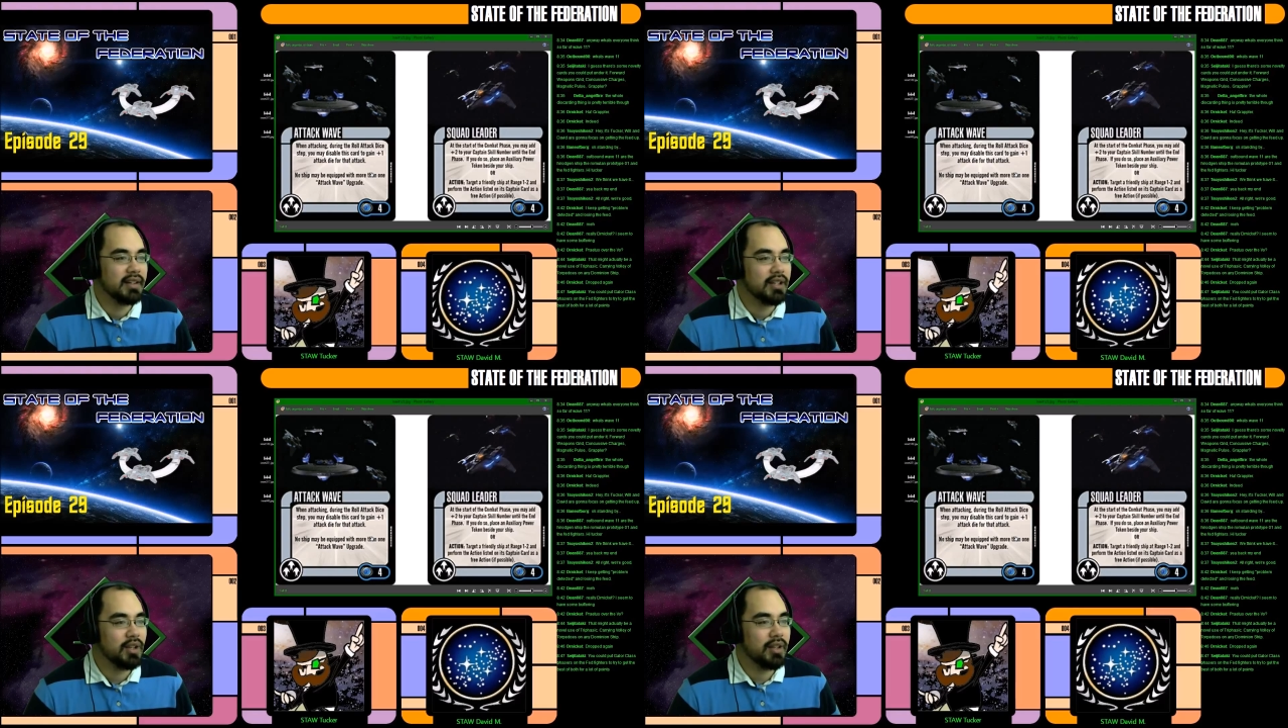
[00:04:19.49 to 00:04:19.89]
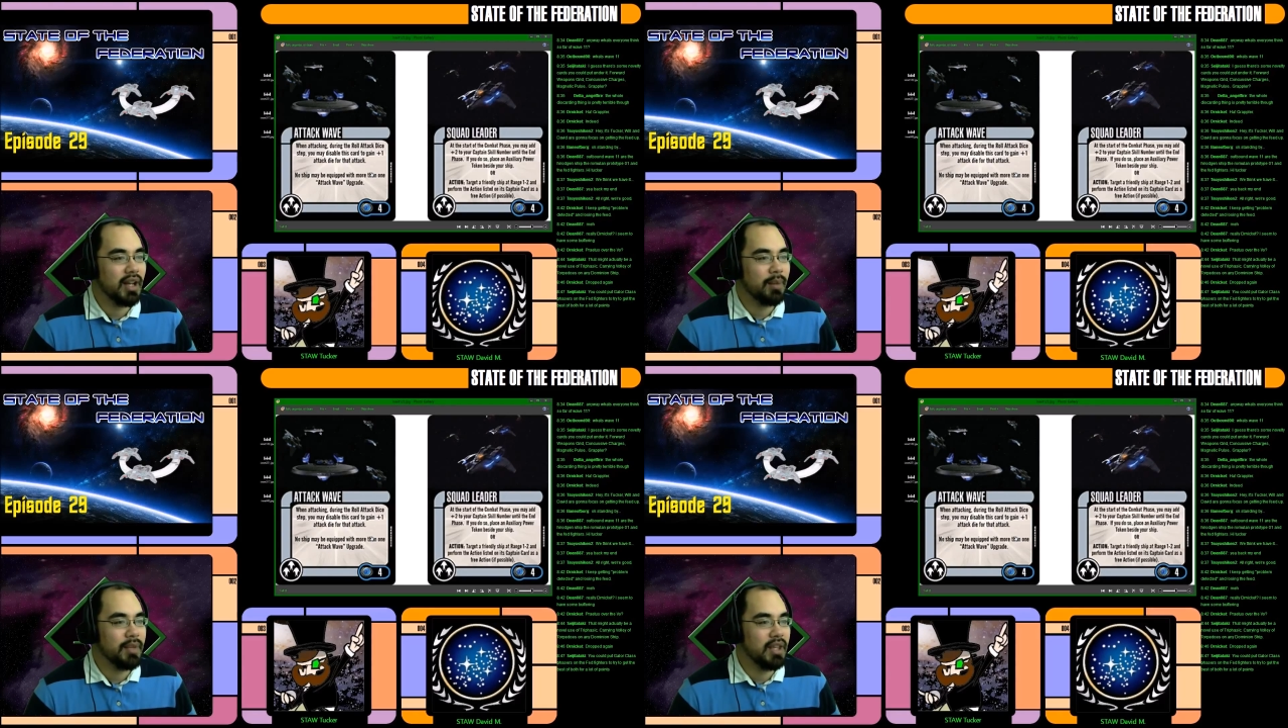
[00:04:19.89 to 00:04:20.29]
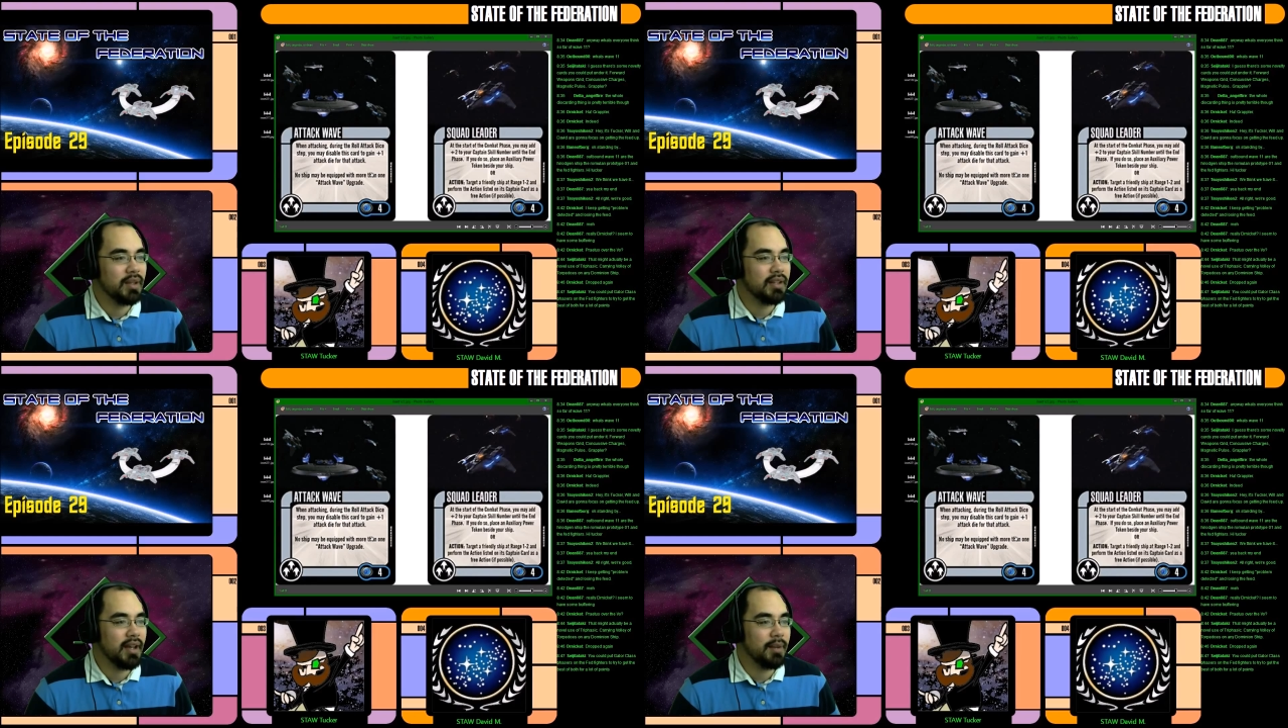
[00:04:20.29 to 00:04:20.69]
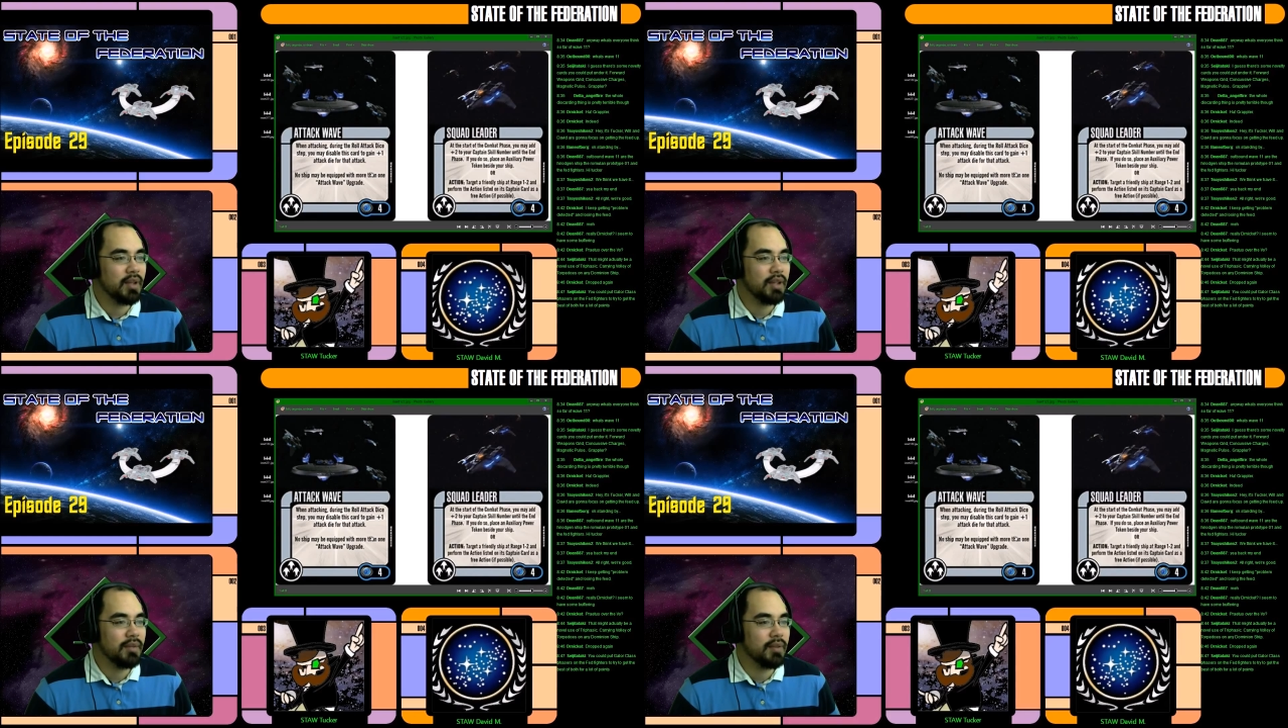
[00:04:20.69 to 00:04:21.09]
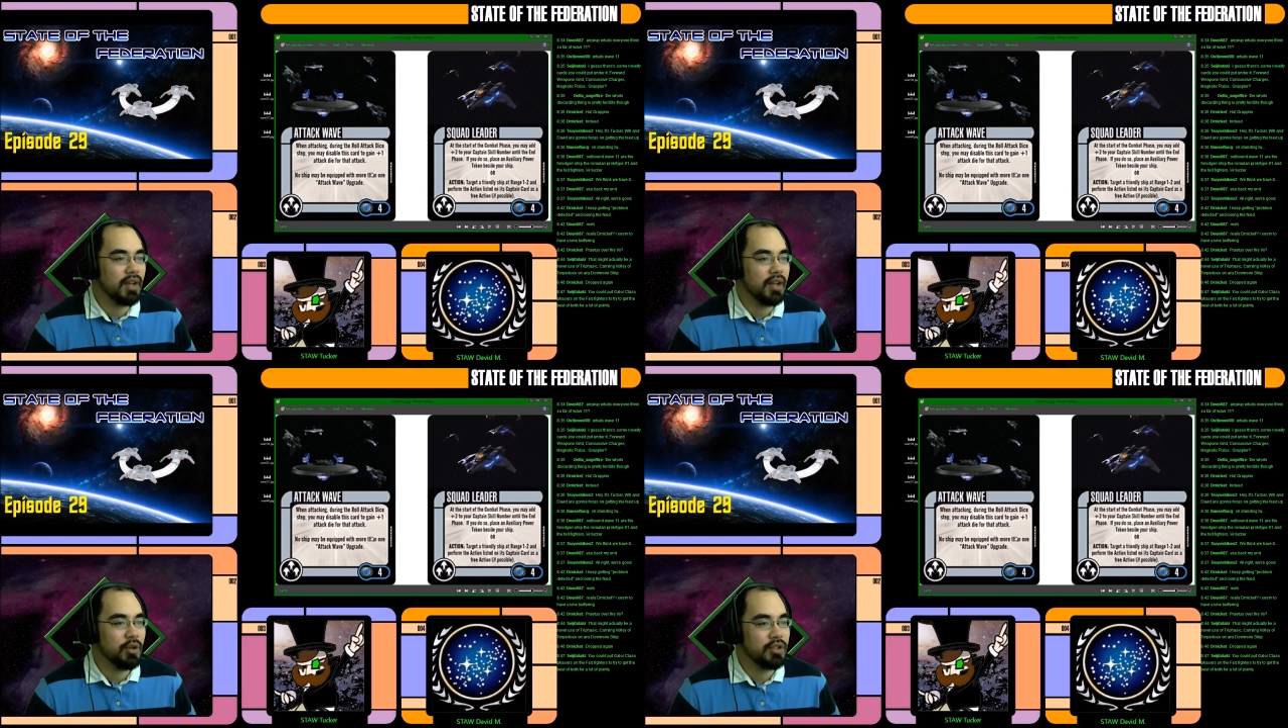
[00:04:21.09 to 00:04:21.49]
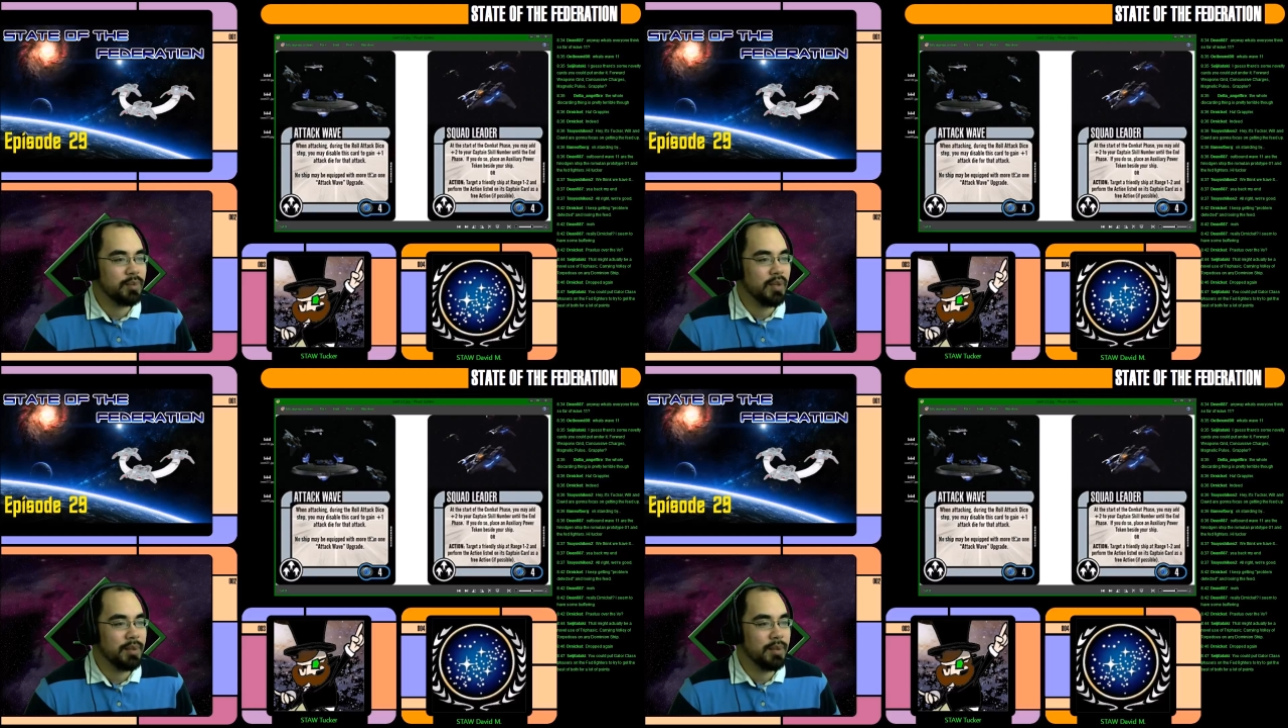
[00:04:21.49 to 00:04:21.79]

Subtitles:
You cannot be attacked. No ship may